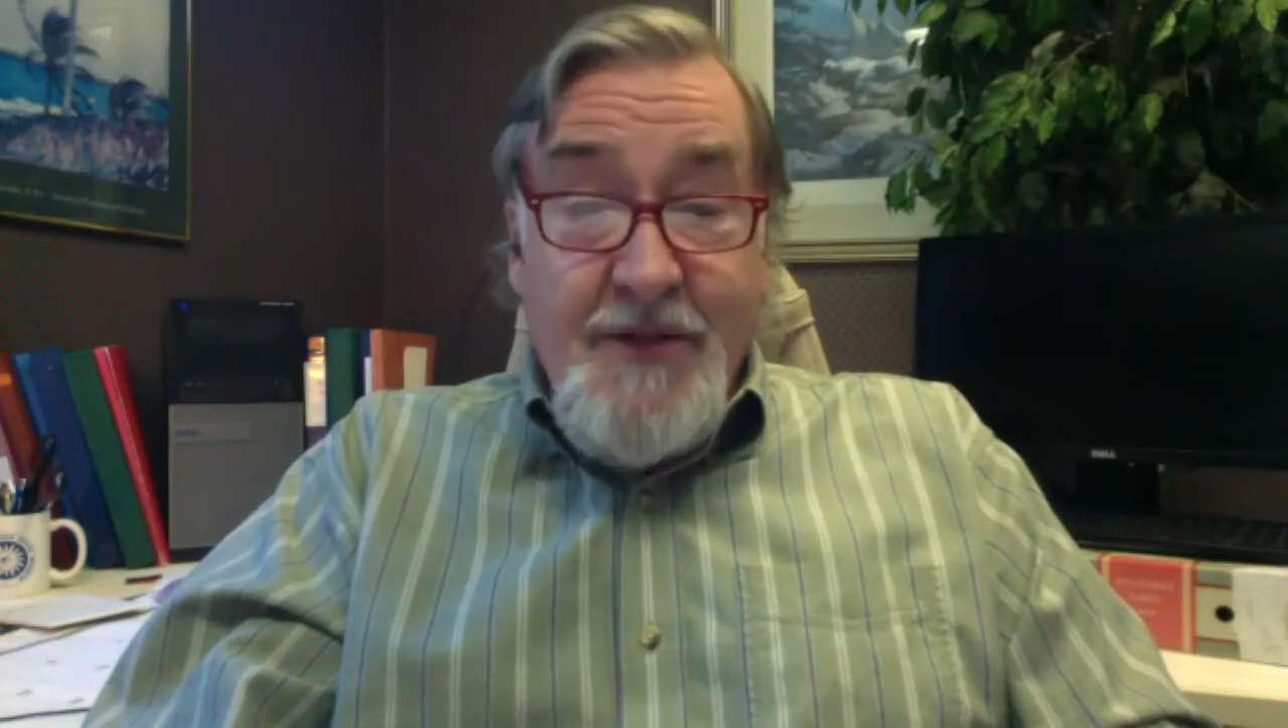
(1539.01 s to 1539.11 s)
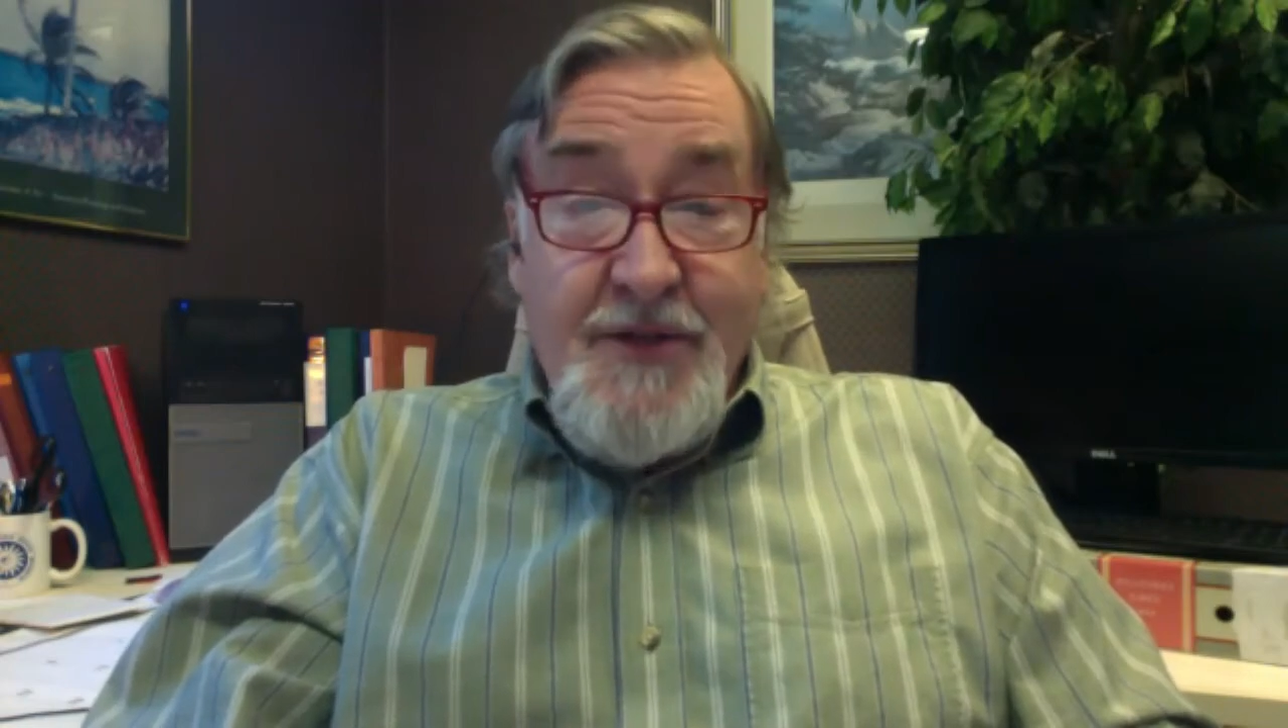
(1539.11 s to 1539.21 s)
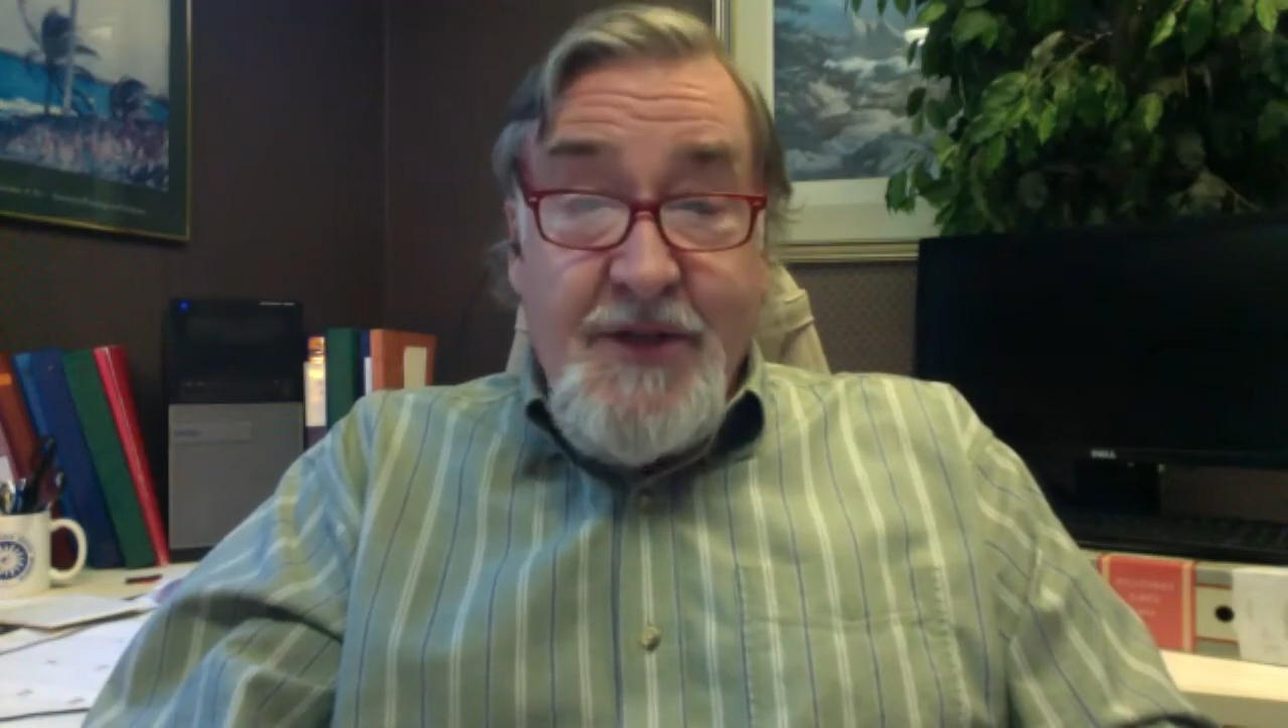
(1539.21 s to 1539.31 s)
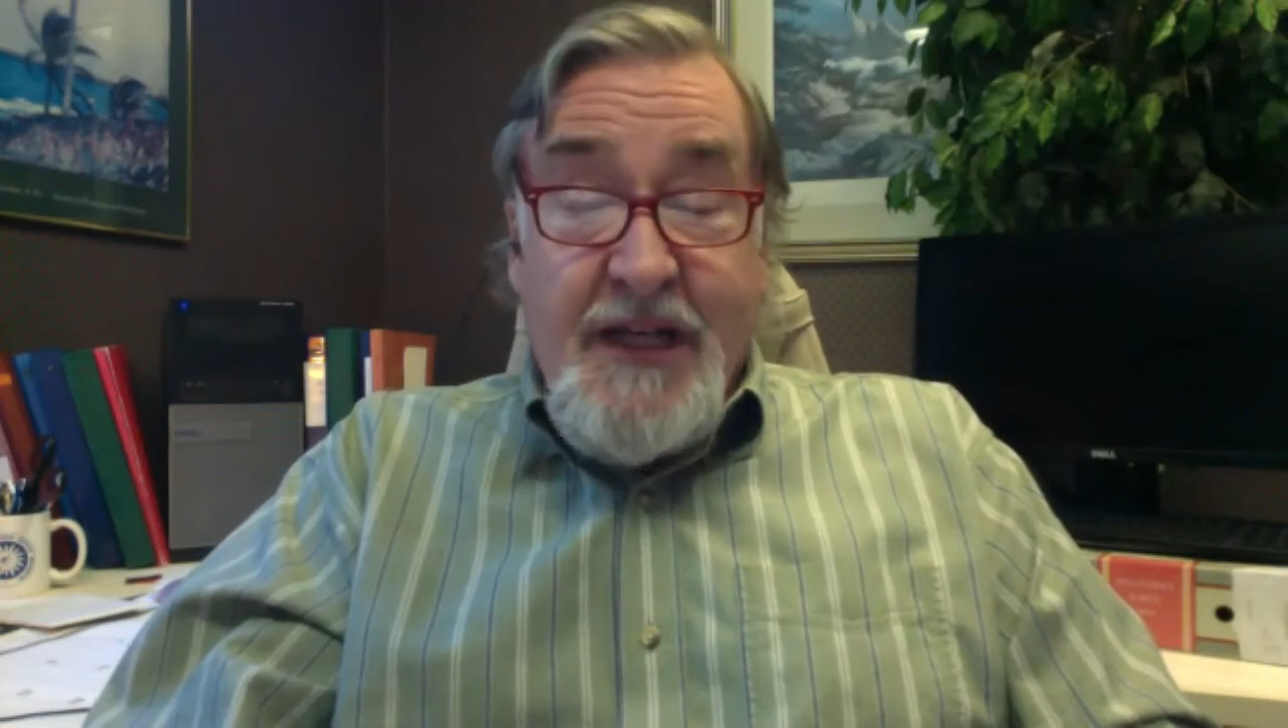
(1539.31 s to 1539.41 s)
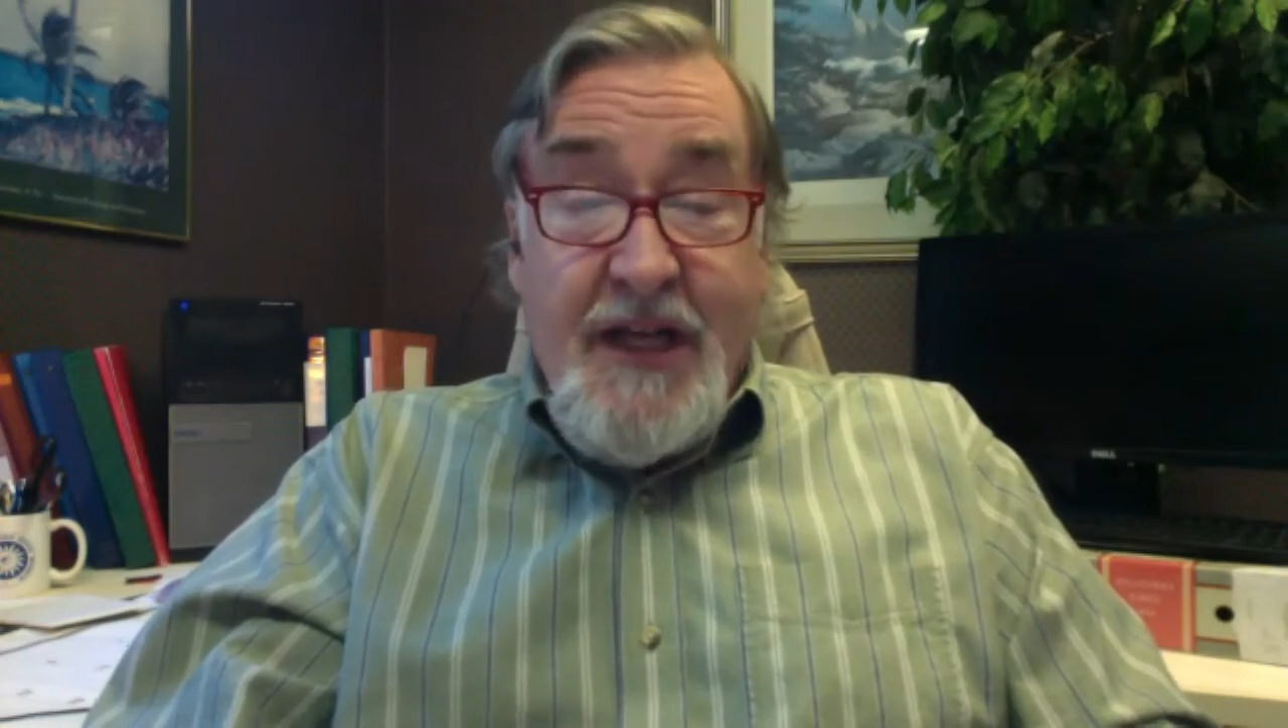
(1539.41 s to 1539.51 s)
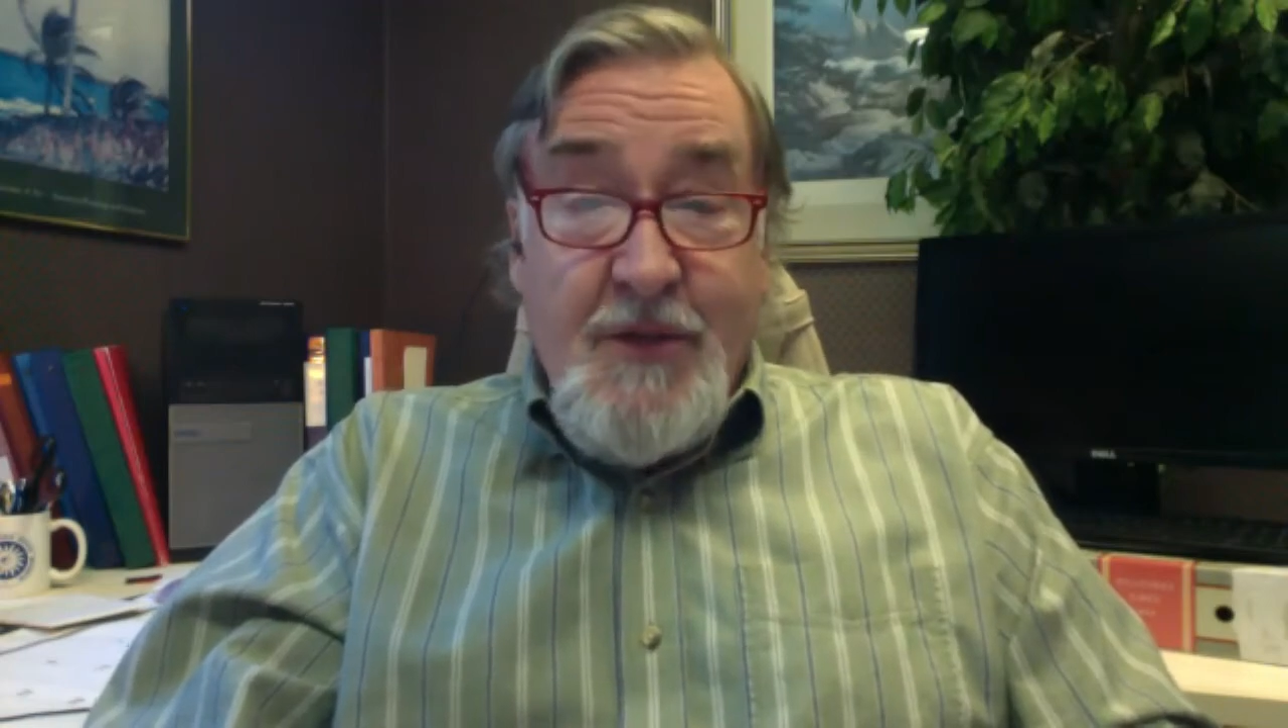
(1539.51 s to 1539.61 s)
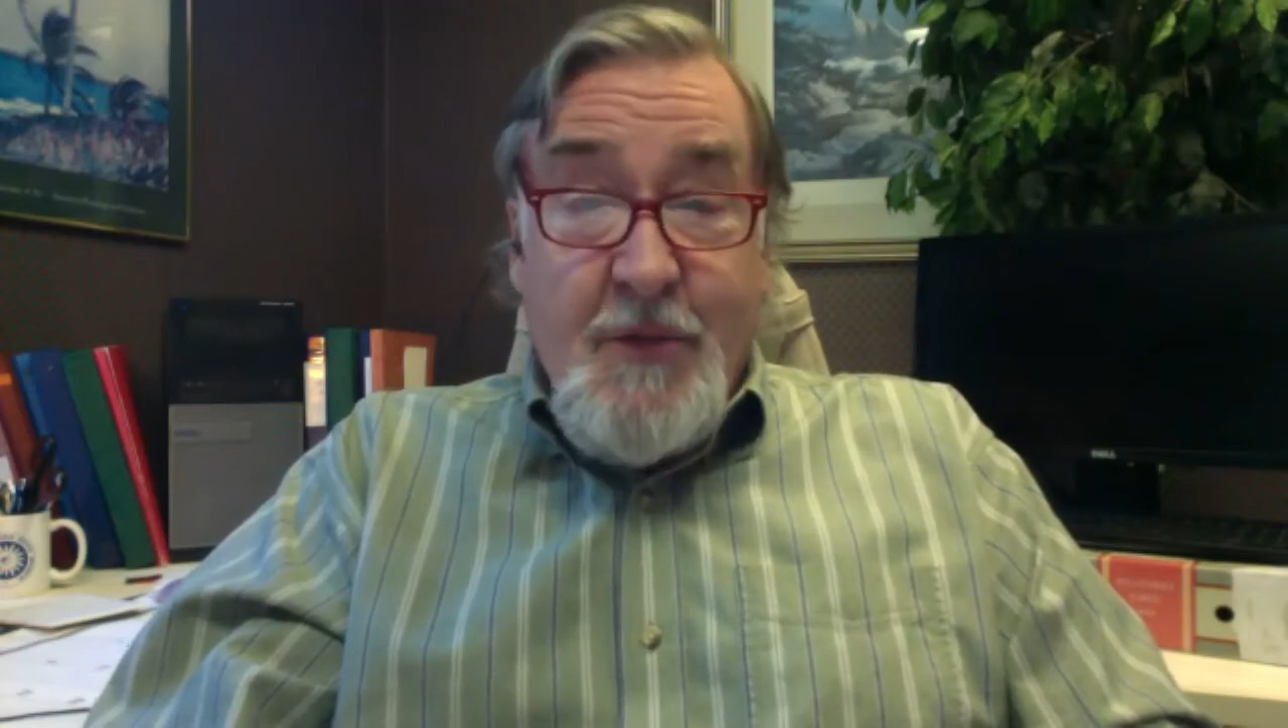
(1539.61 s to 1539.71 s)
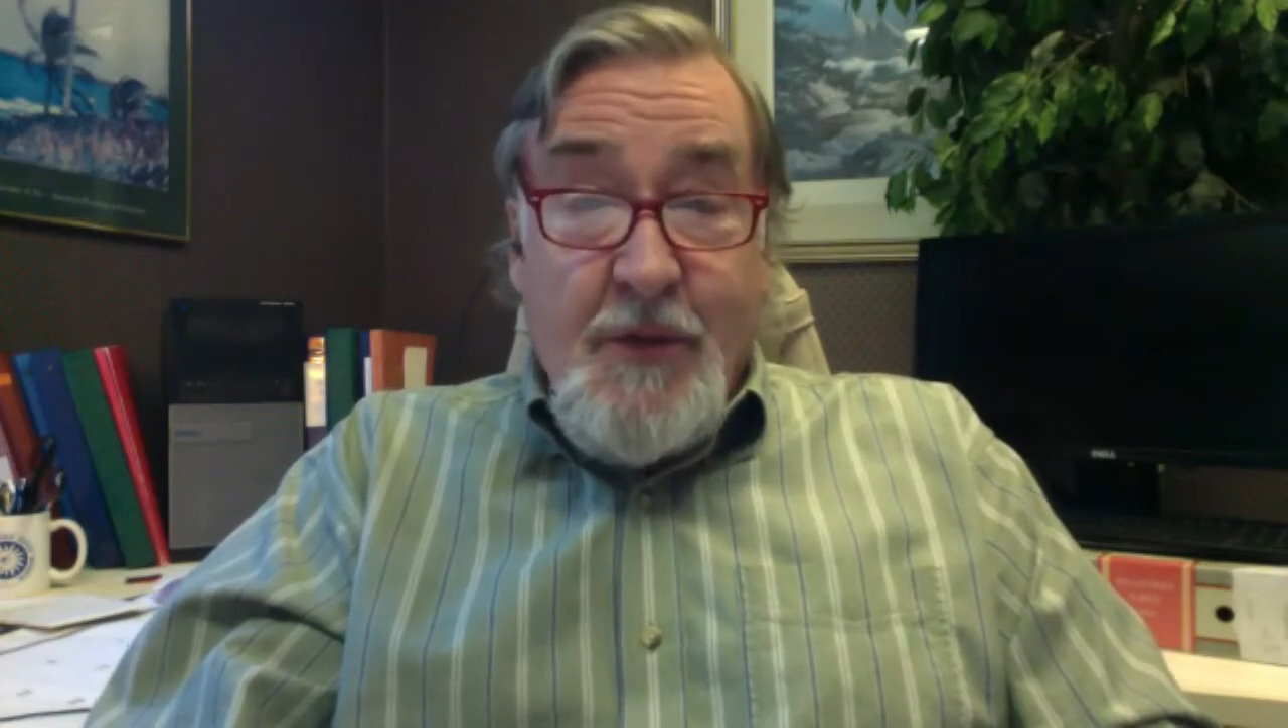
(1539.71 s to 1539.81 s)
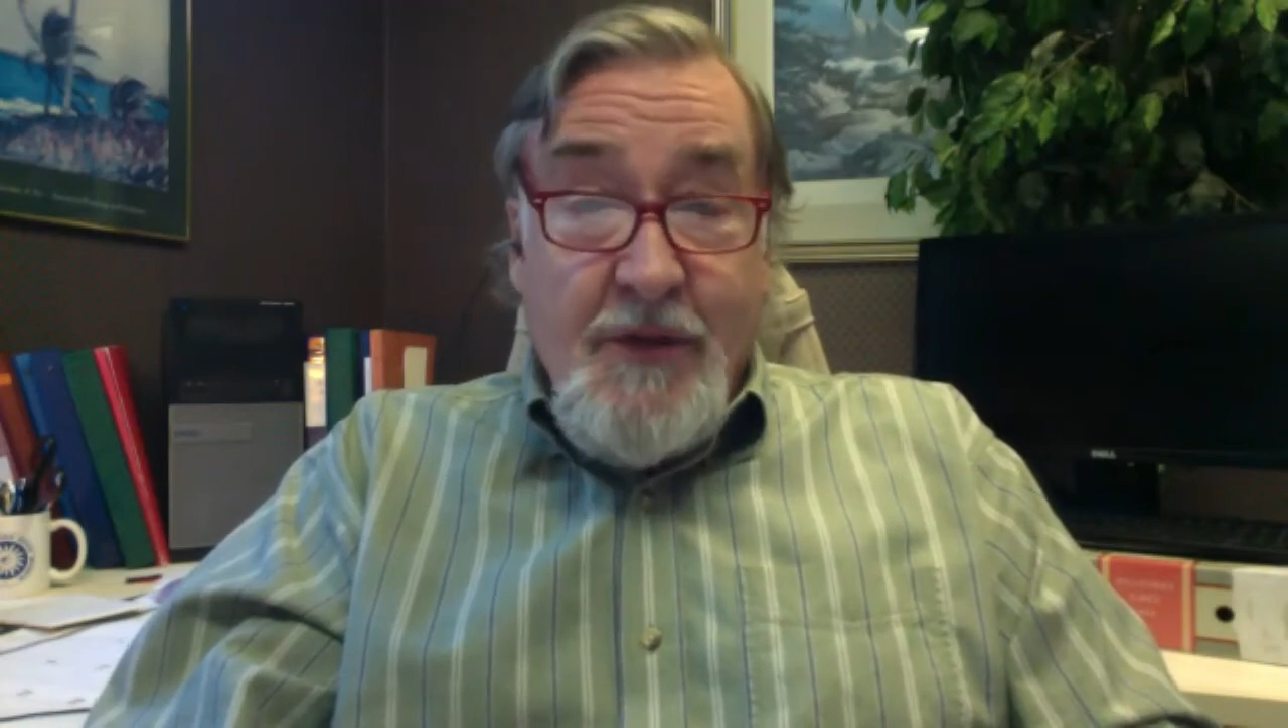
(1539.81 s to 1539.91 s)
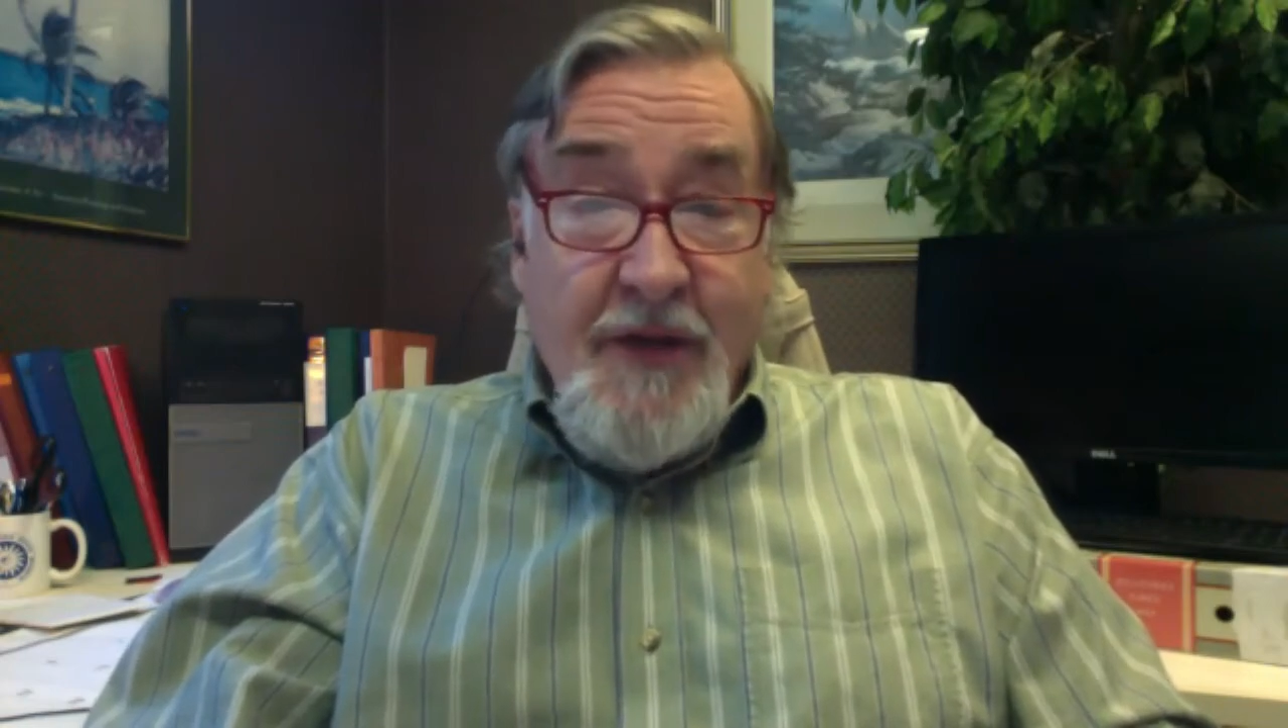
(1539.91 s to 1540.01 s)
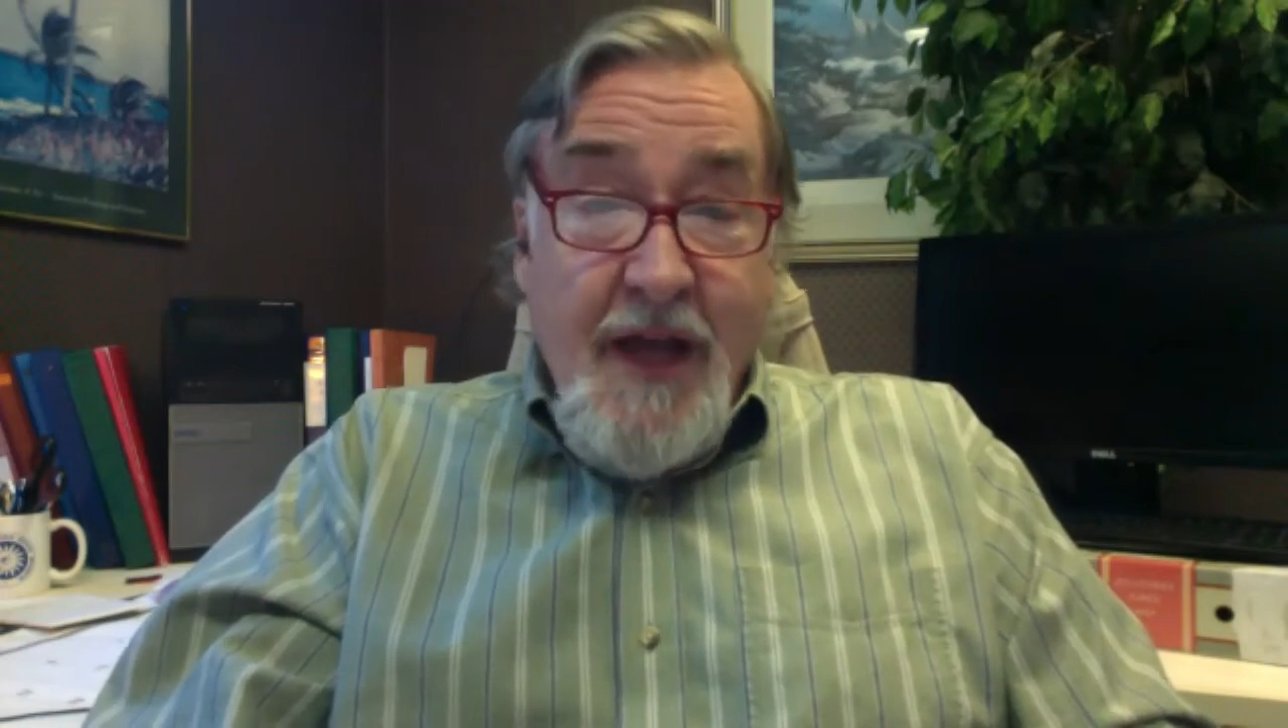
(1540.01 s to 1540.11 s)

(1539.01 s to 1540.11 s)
scheduled